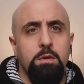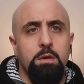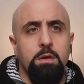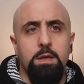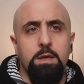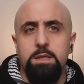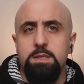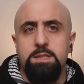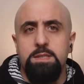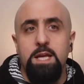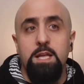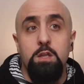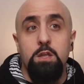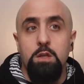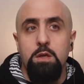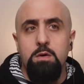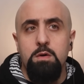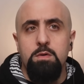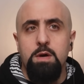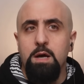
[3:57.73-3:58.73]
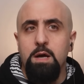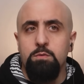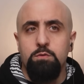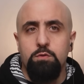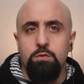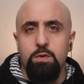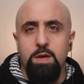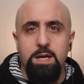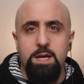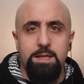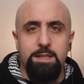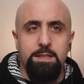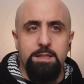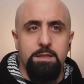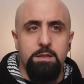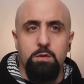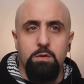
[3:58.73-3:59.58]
he said no, outright,